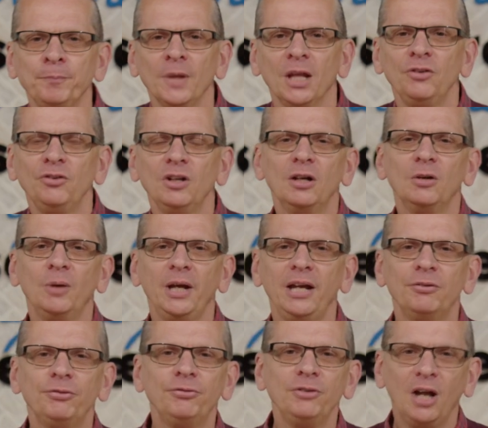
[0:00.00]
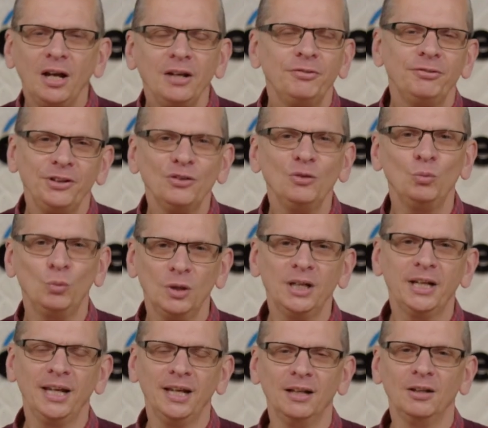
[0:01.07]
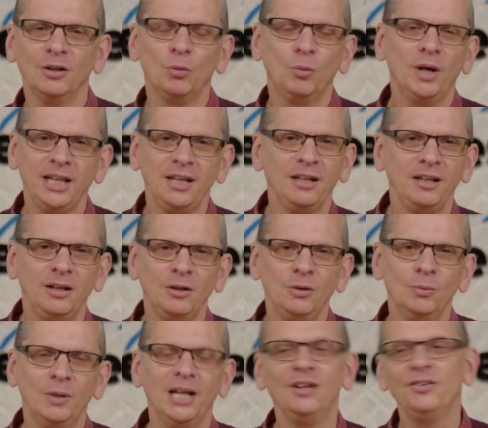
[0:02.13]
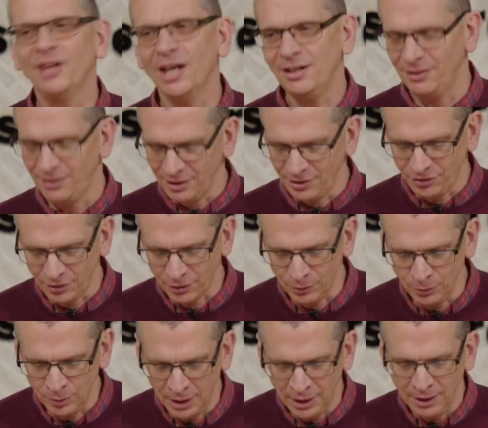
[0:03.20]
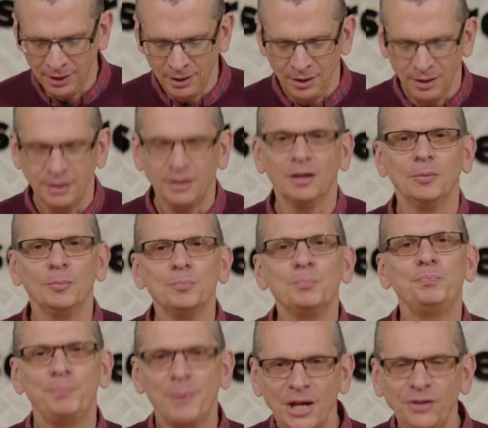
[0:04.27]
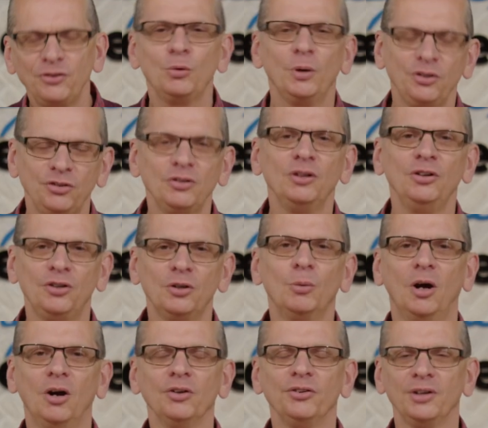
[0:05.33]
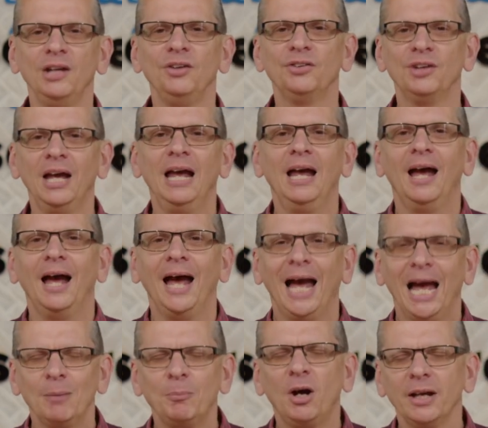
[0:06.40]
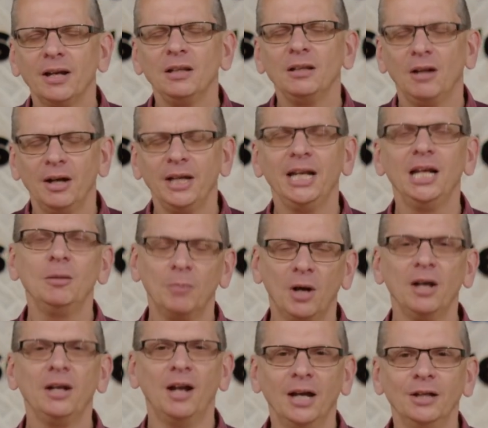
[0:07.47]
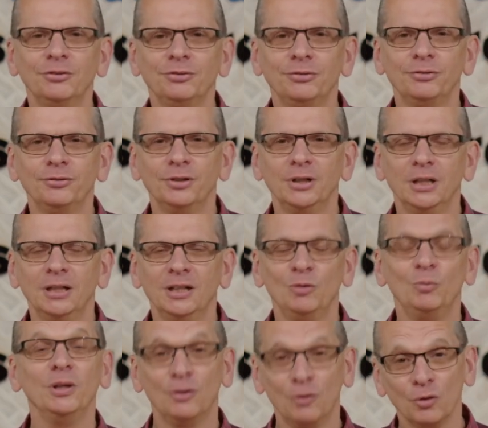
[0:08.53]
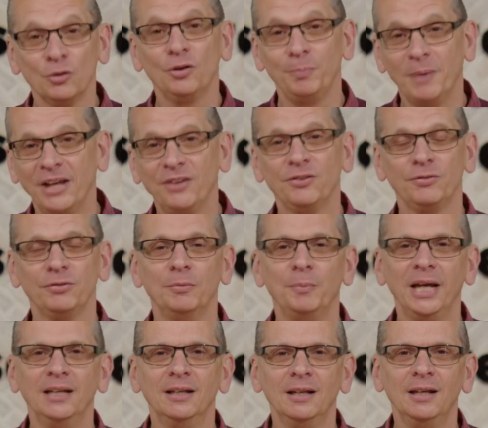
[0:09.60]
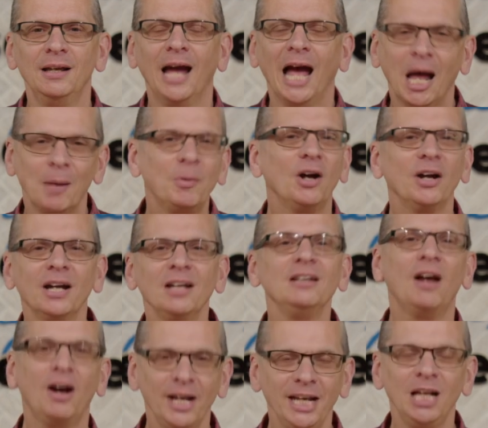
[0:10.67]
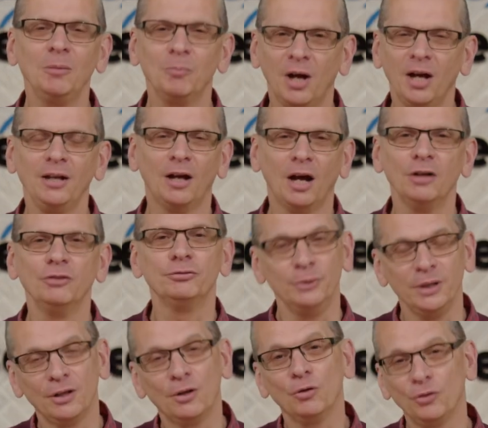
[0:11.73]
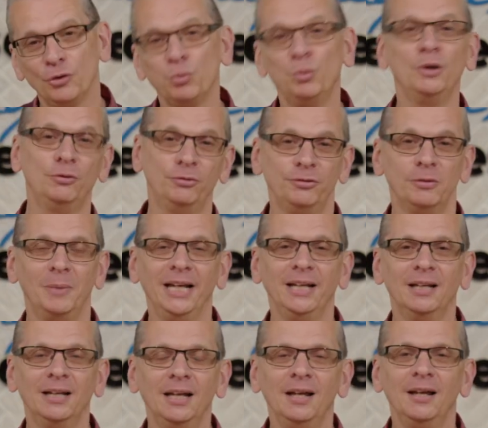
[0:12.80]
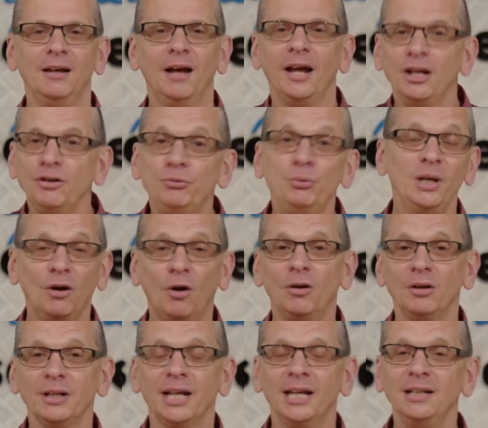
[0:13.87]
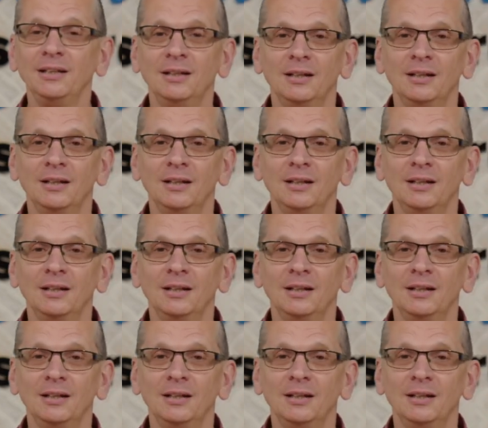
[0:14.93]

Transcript: Do you know, if life isn't working the way that you intended it to, the best question to ask is, am I aligning my life with God's best for me? Am I aligning my life with God's will for me? And if we're not, then